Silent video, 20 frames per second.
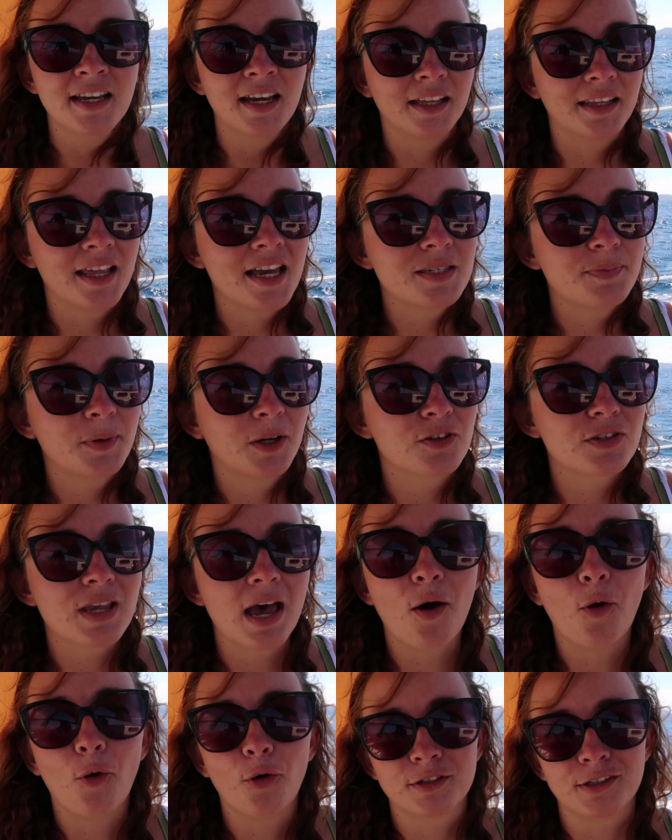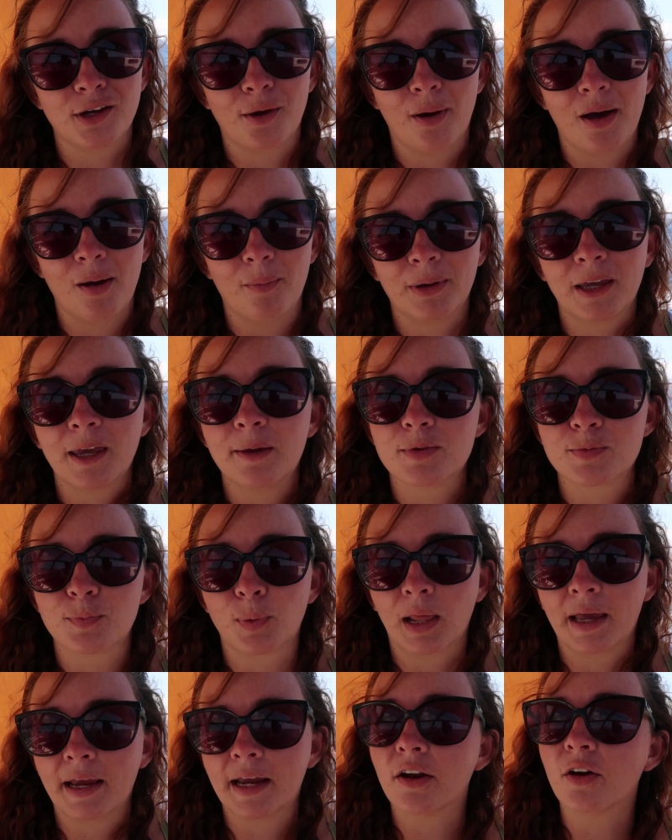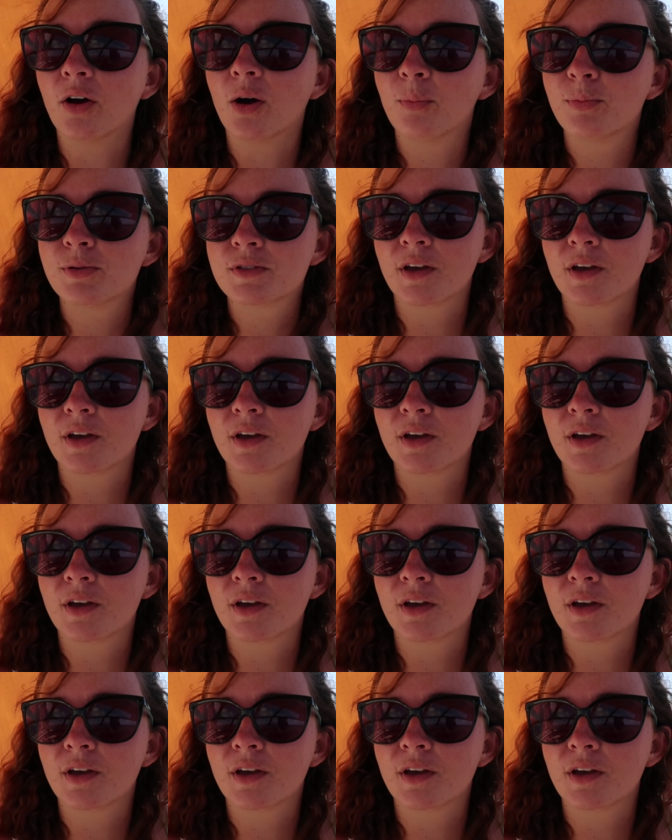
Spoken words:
and that's because our Autohelm keeps playing up.